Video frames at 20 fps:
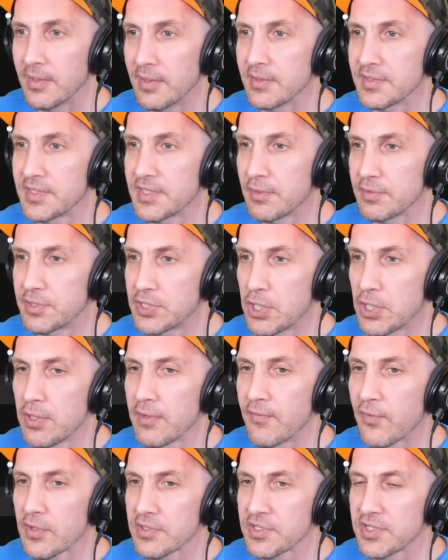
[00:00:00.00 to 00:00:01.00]
So
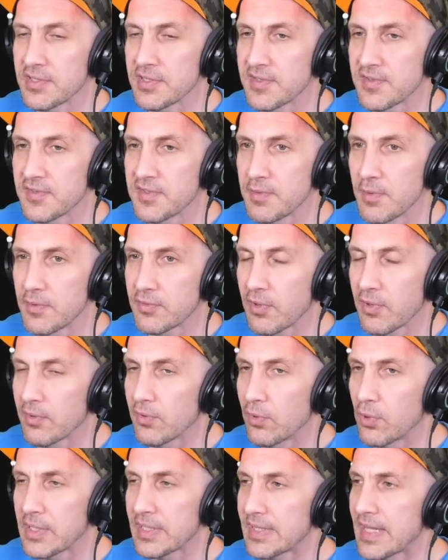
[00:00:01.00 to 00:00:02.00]
two versions of Smooth Criminal.
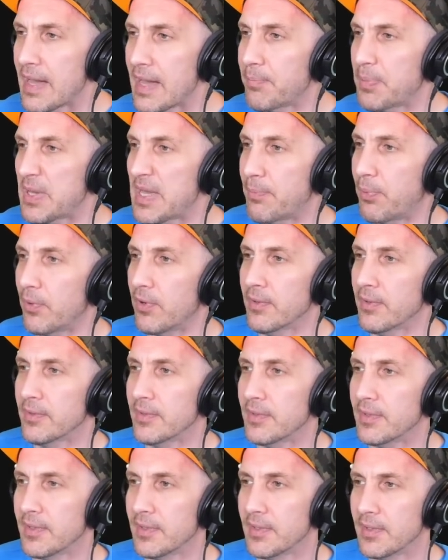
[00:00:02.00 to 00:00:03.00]
Look at that, people.
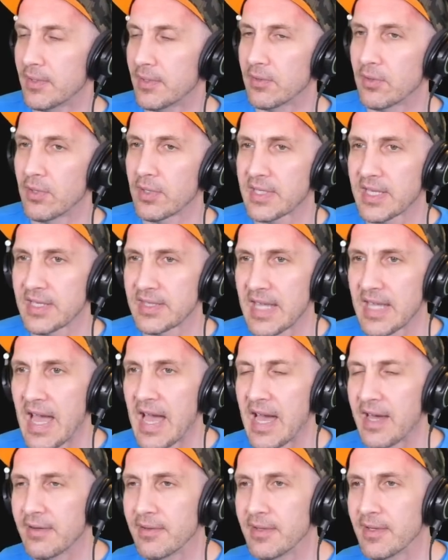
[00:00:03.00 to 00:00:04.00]
Look at
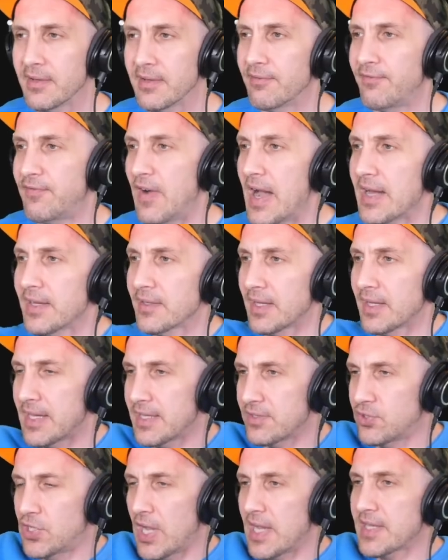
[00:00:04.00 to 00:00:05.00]
that.
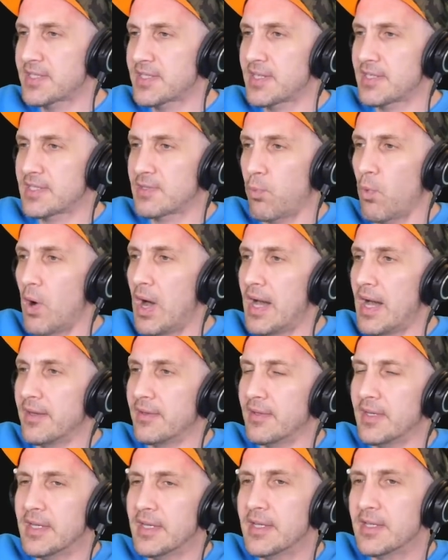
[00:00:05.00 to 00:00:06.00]
Finally, justice
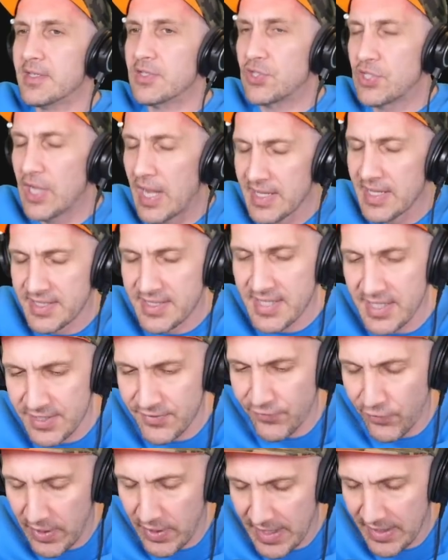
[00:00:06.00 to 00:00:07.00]
won. Justice
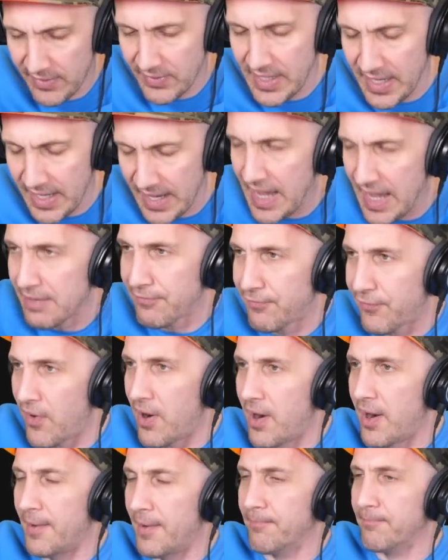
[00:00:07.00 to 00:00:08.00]
for Alien Ant
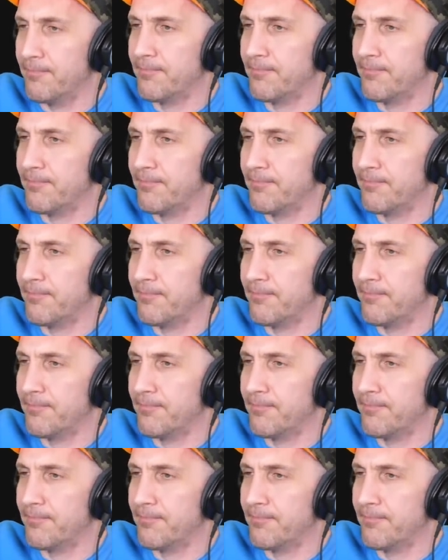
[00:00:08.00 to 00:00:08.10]
Farm.